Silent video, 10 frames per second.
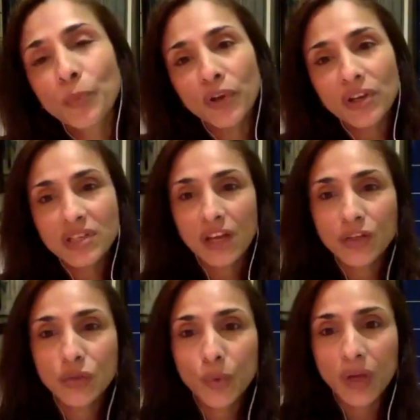put in
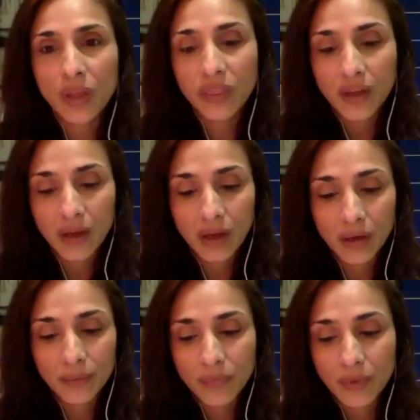touch with,
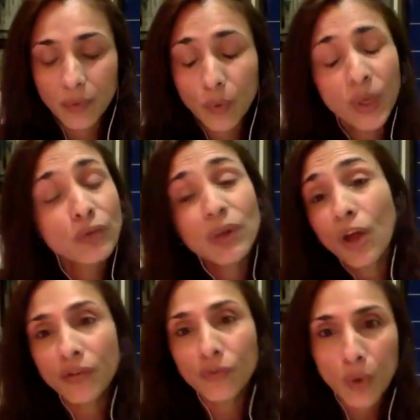we do a
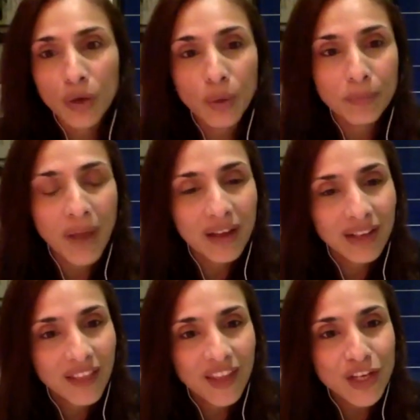lot of work with
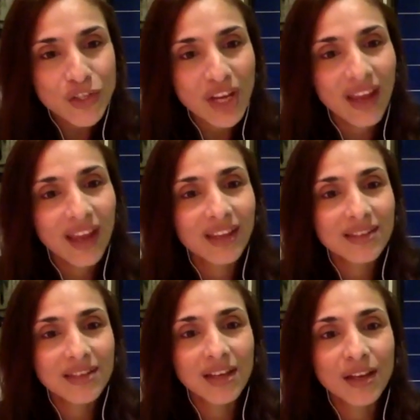Bangladesh,
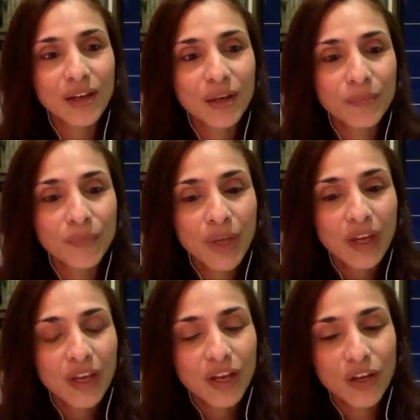
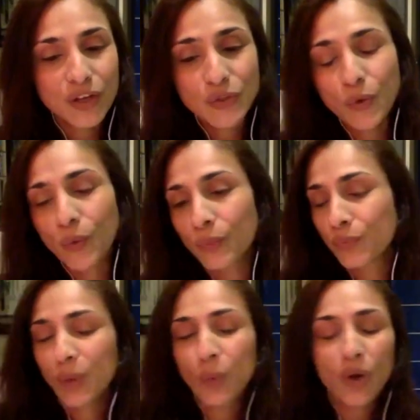and so
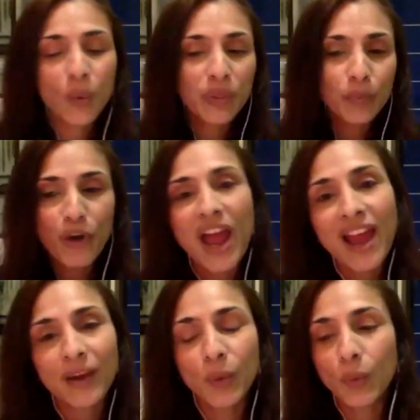we work with
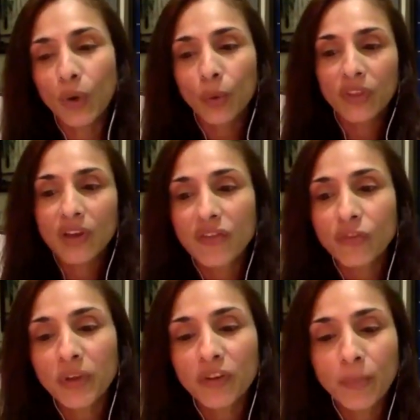BRAC, we work with the
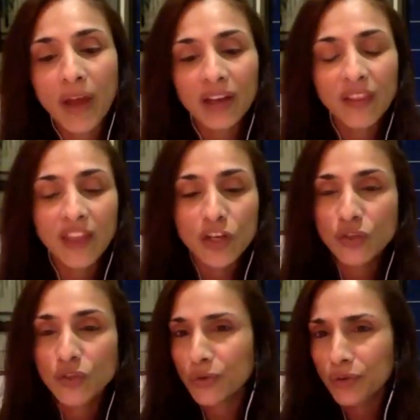government of Bangladesh,
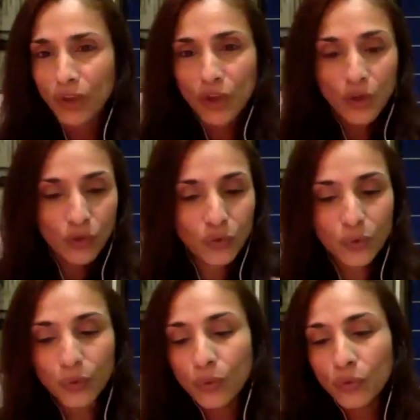and sort of
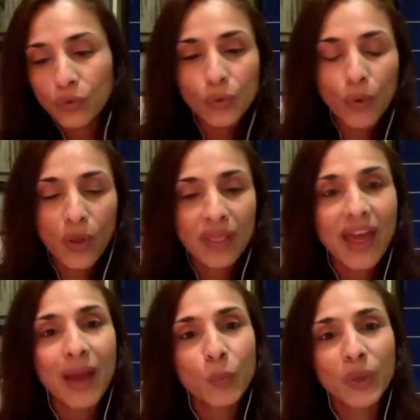through all
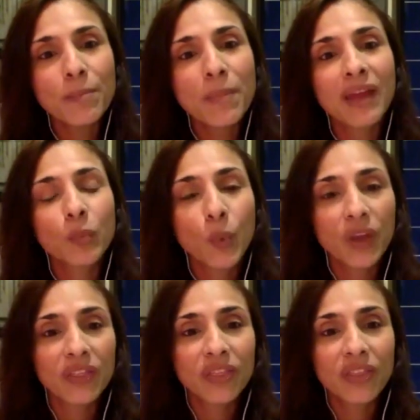that, we met with